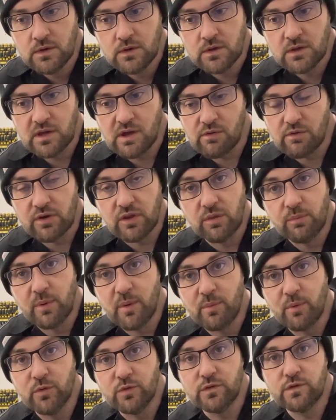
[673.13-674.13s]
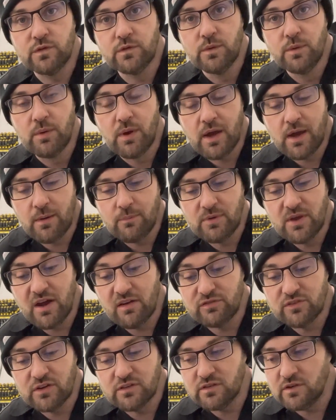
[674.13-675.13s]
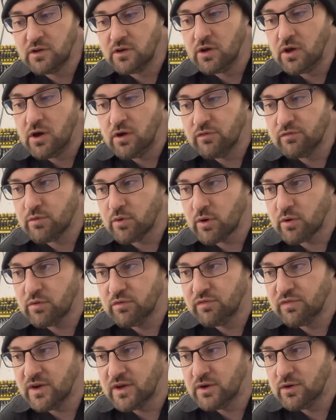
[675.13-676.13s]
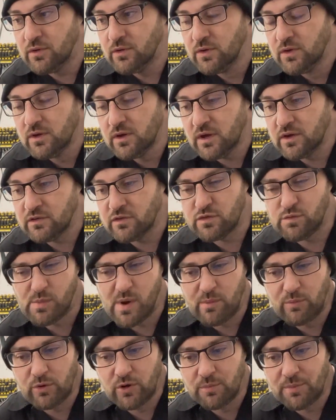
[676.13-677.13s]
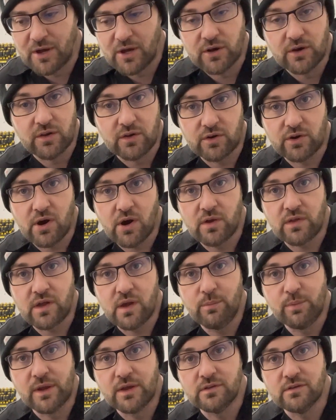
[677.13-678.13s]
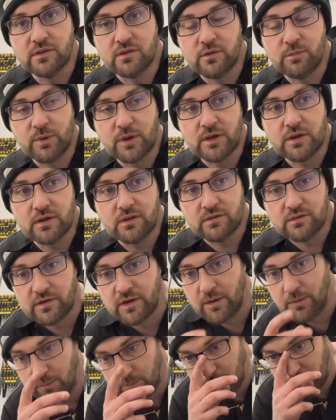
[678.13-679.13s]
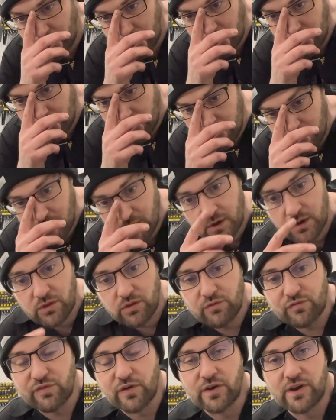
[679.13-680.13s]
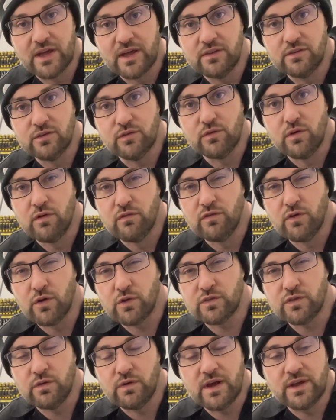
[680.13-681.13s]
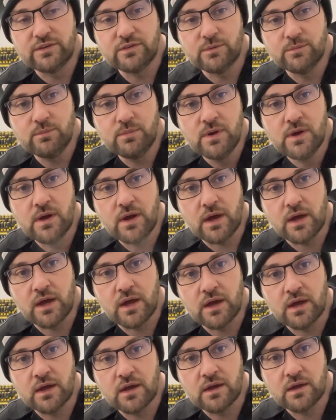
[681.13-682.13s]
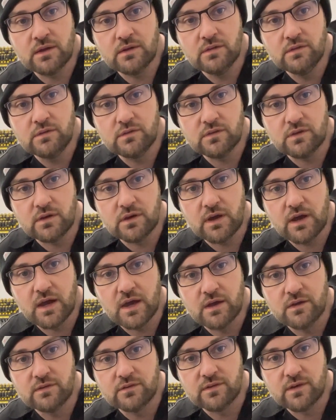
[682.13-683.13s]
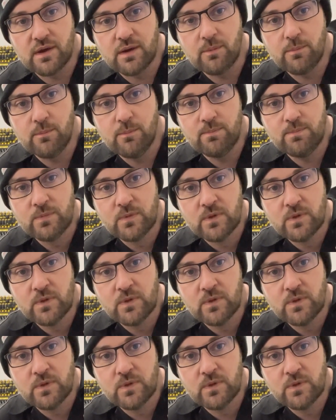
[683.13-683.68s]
get rid of the bubbles. Yeah, I've not done a lot of work with vinyl. I just remembered about another car that I painted. I painted the front end of a Vauxhall Adam, and it had the